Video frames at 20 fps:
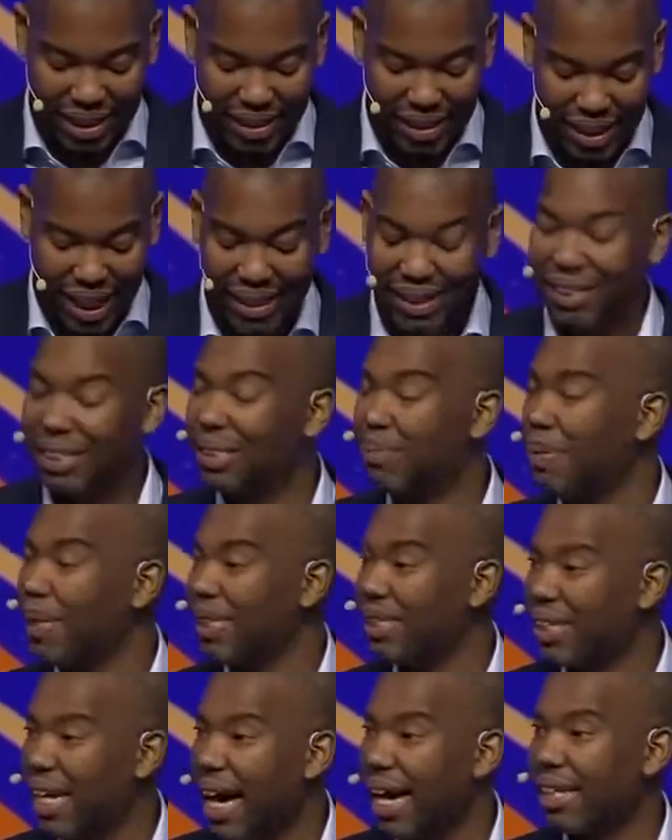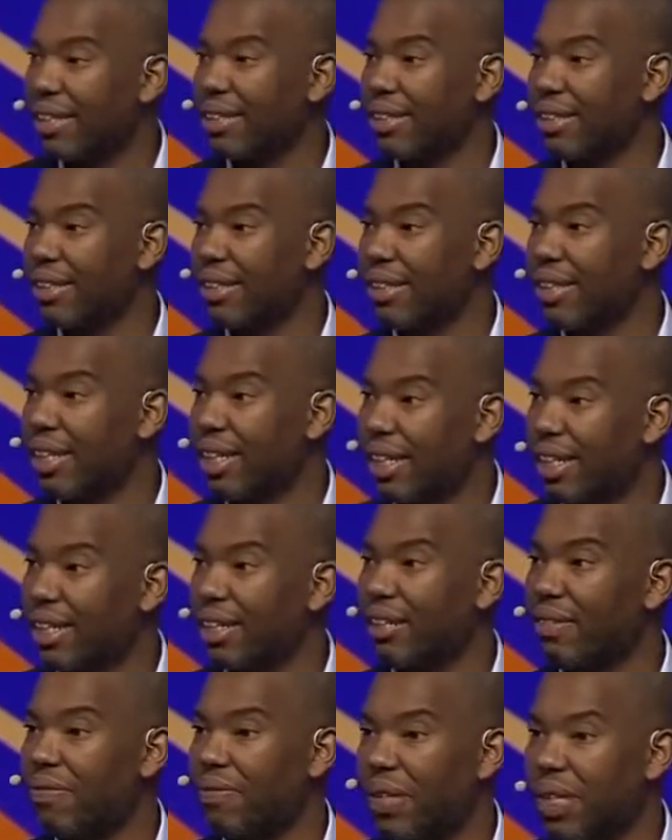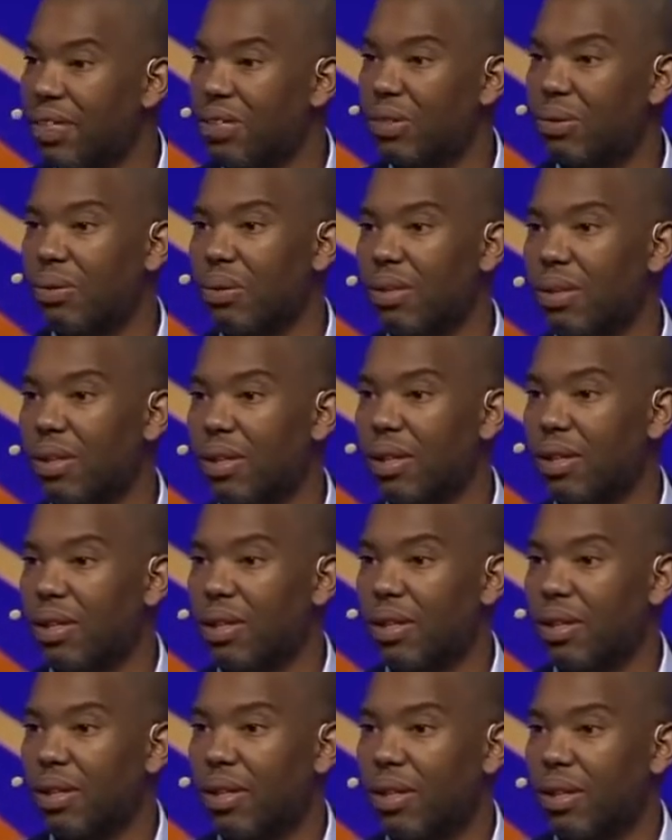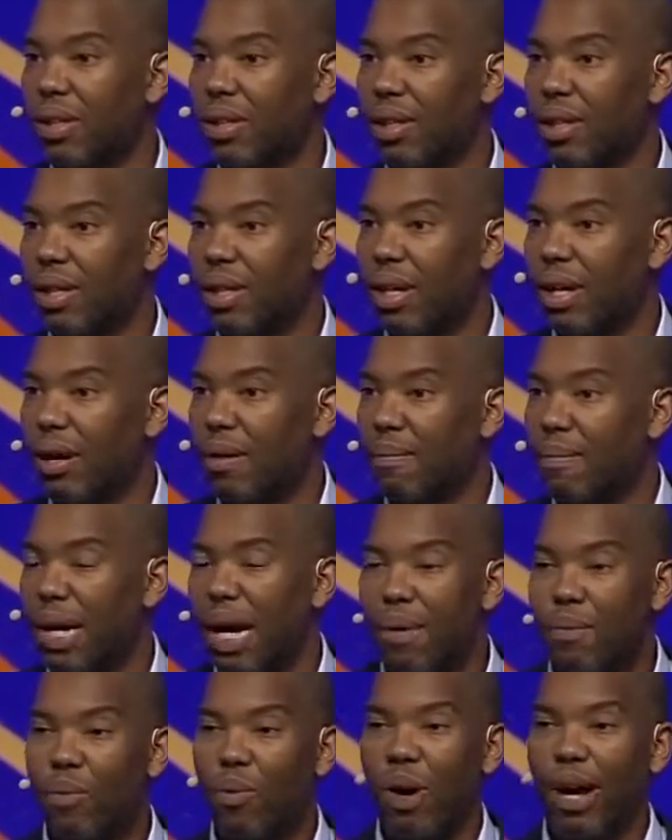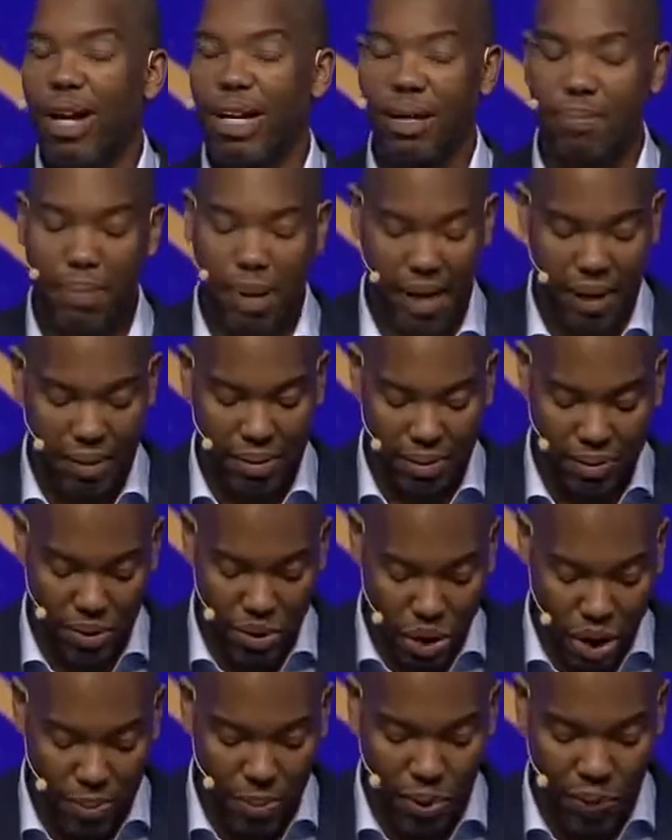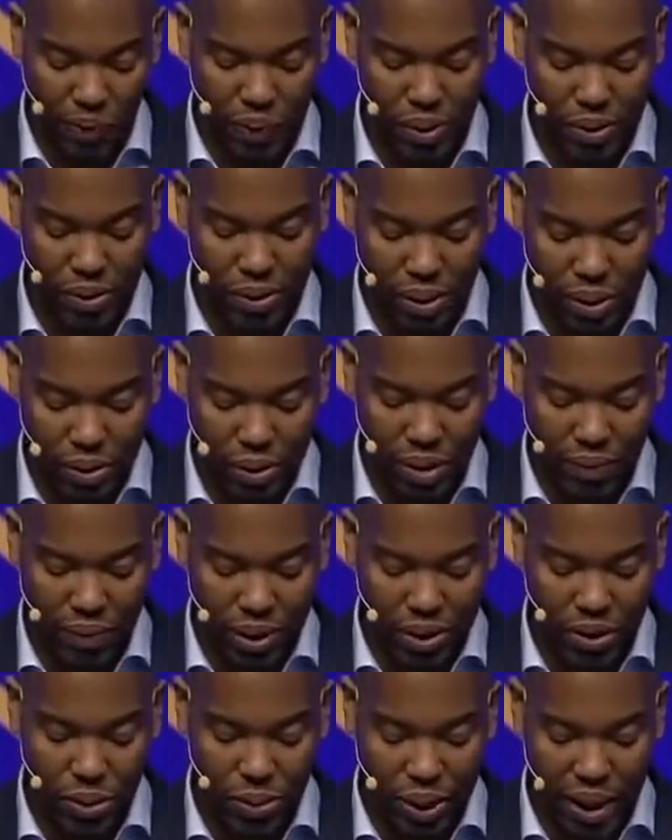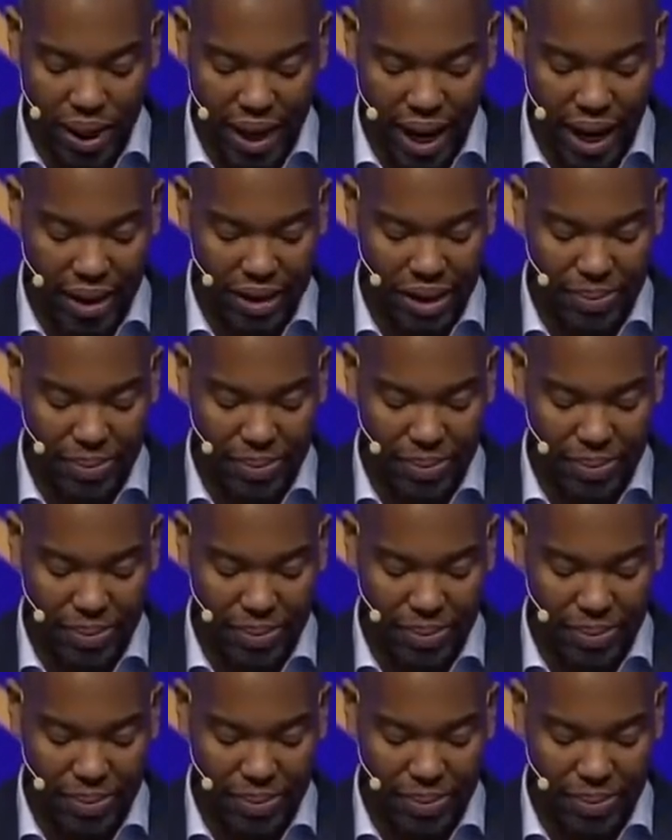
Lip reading: That's a spectacular individual. But I'm worried about normal folks, those of us who are not